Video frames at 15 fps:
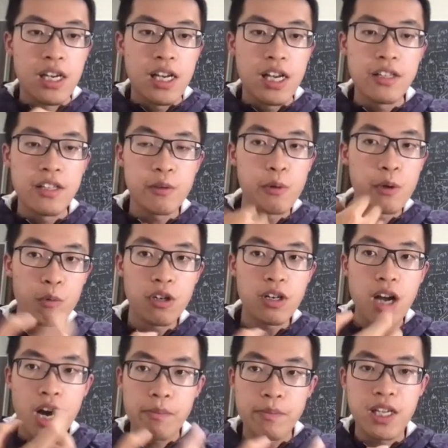And the
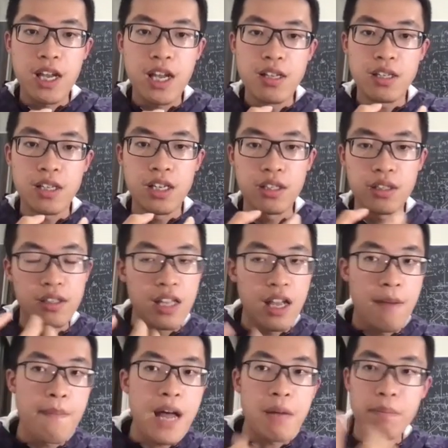reward obtained is
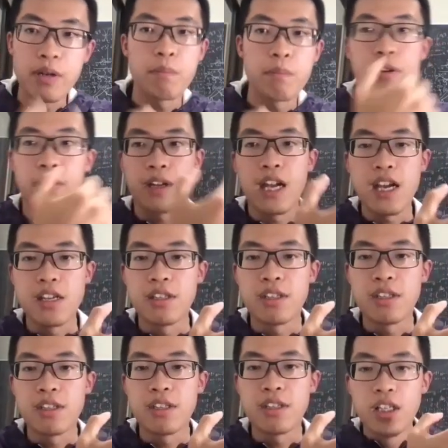then backpropagated
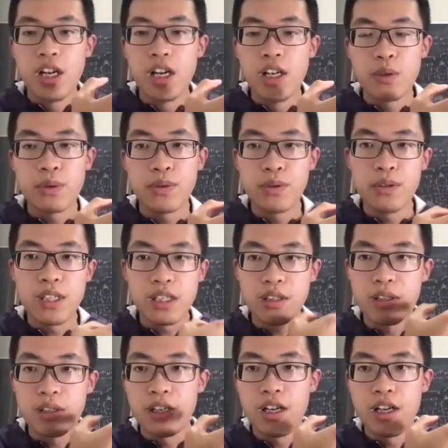through this